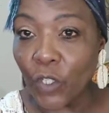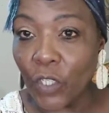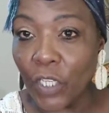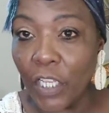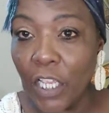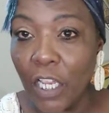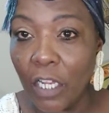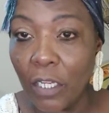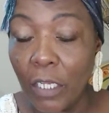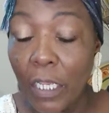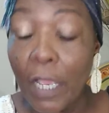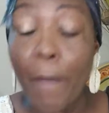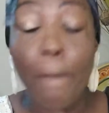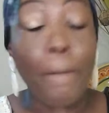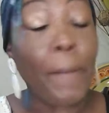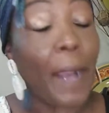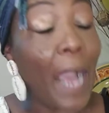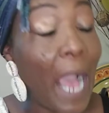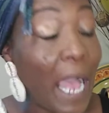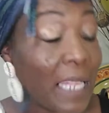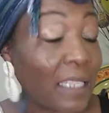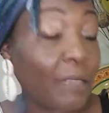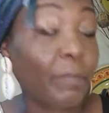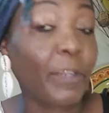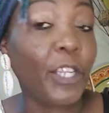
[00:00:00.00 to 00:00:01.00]
tail, it
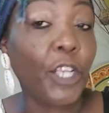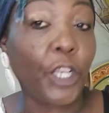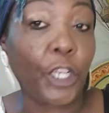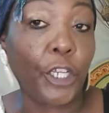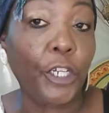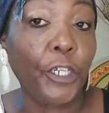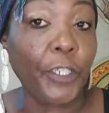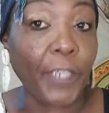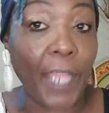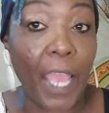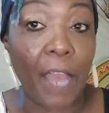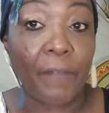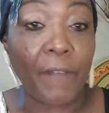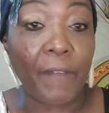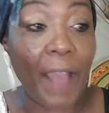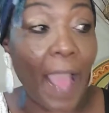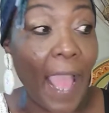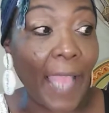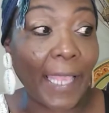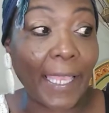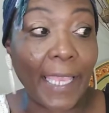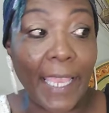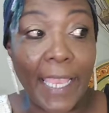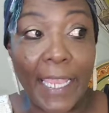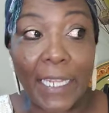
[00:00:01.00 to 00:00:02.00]
possibly could have, I
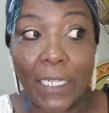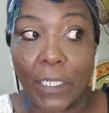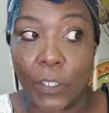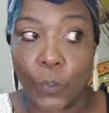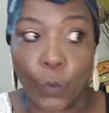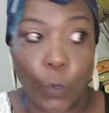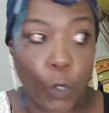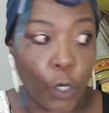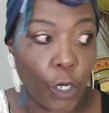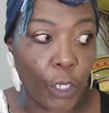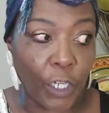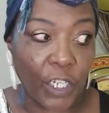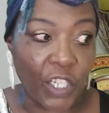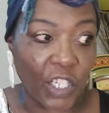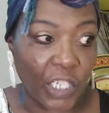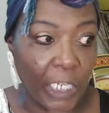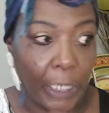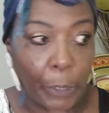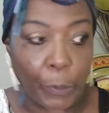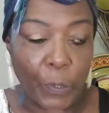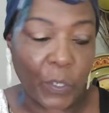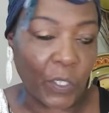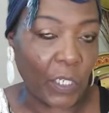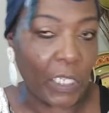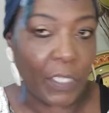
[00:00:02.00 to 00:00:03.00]
can't swear to
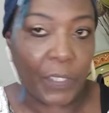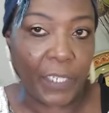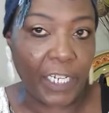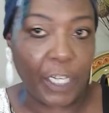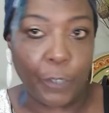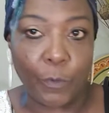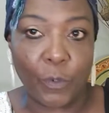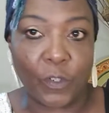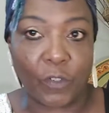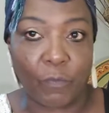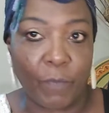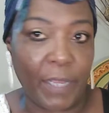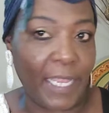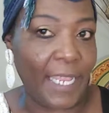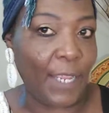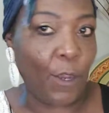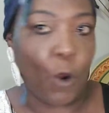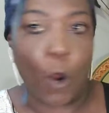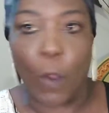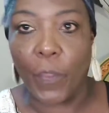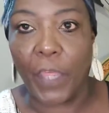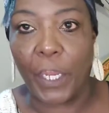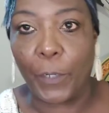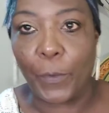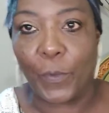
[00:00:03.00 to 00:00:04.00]
secrecy that it was me
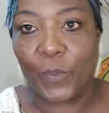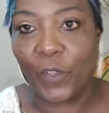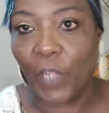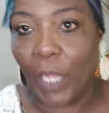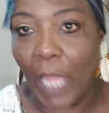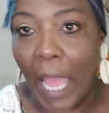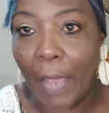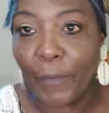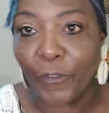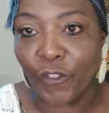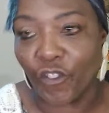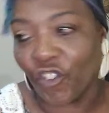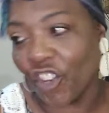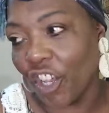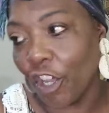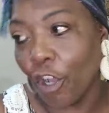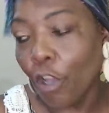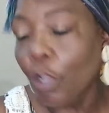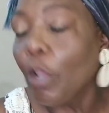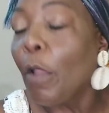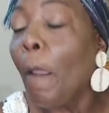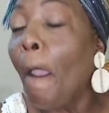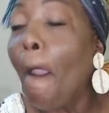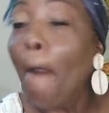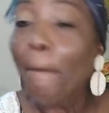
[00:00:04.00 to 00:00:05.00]
or that it was the lobster tail.
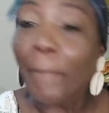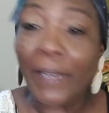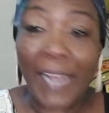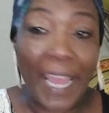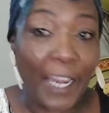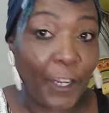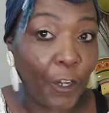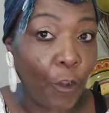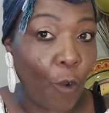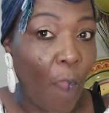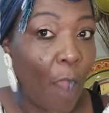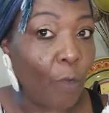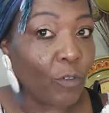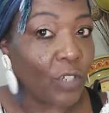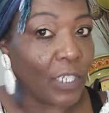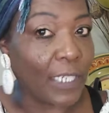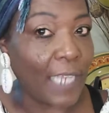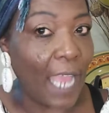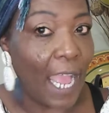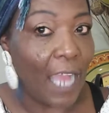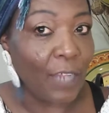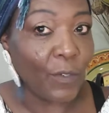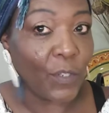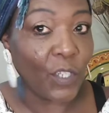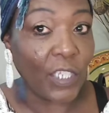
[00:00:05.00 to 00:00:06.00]
But I know I was
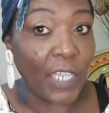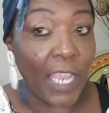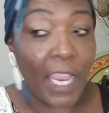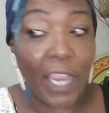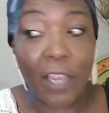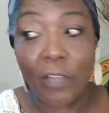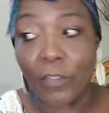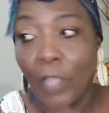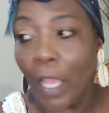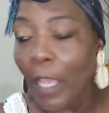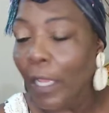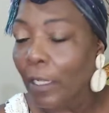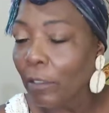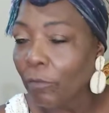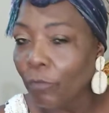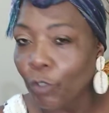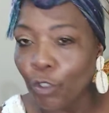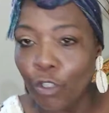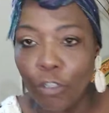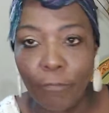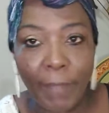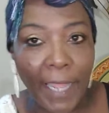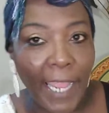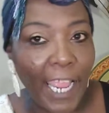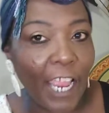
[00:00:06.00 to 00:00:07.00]
downstairs
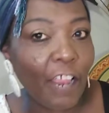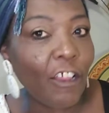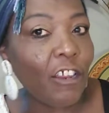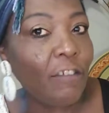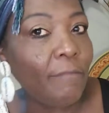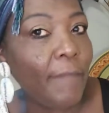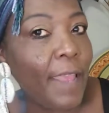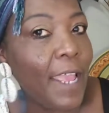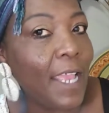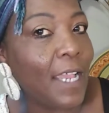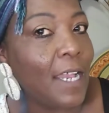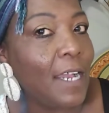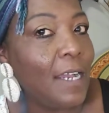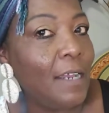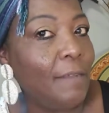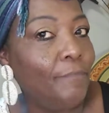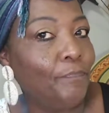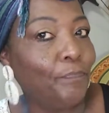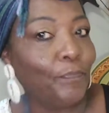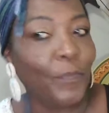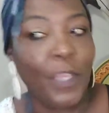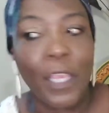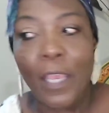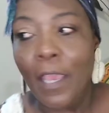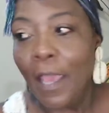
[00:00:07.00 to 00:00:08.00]
doing my hair and
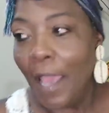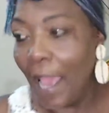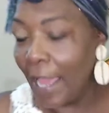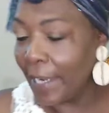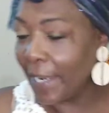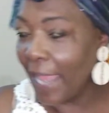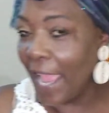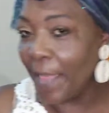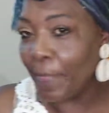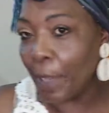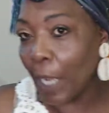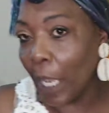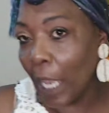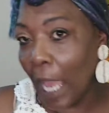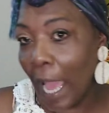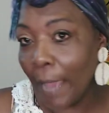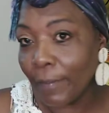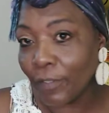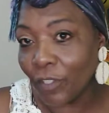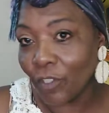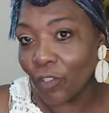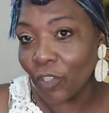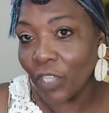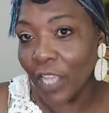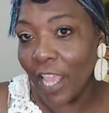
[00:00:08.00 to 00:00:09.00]
makeup, and I had the
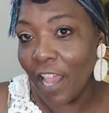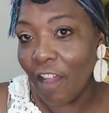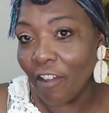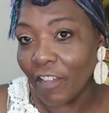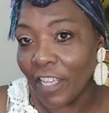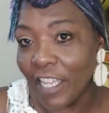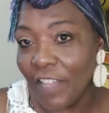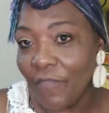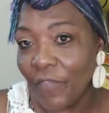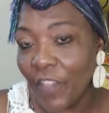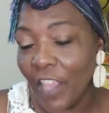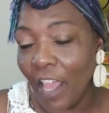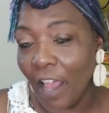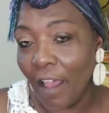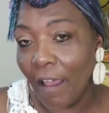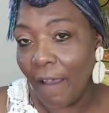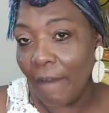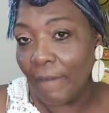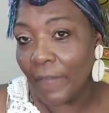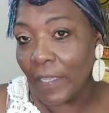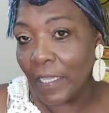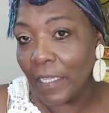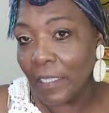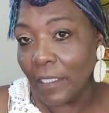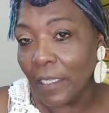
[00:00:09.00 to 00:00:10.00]
lobster tail in the
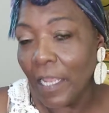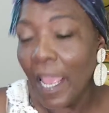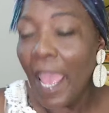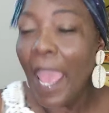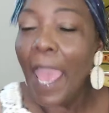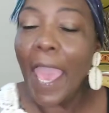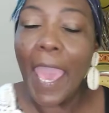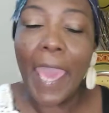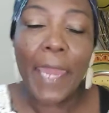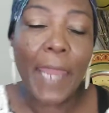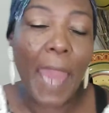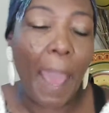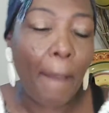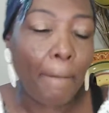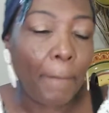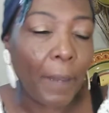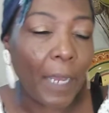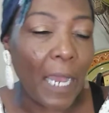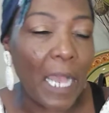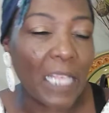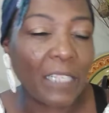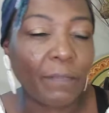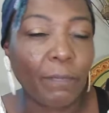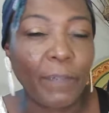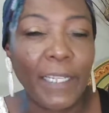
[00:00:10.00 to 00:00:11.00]
oven, and I
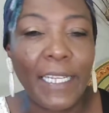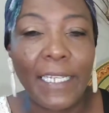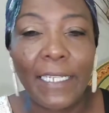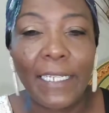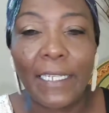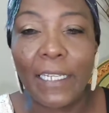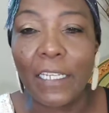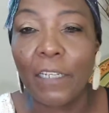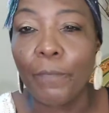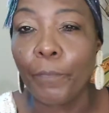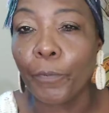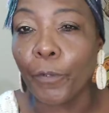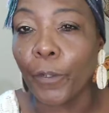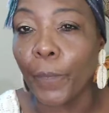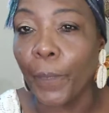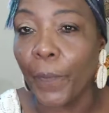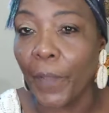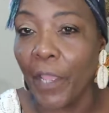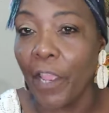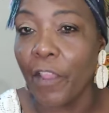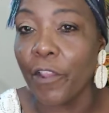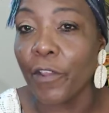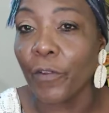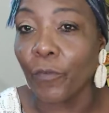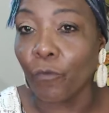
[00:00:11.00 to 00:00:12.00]
possibly didn't
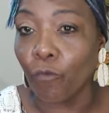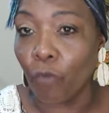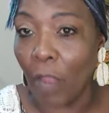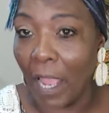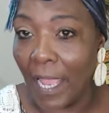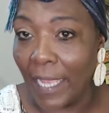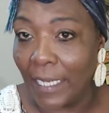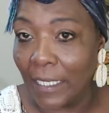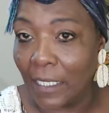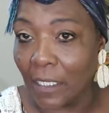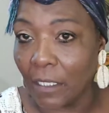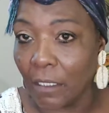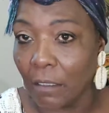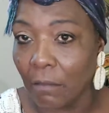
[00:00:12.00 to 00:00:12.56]
prepare it right.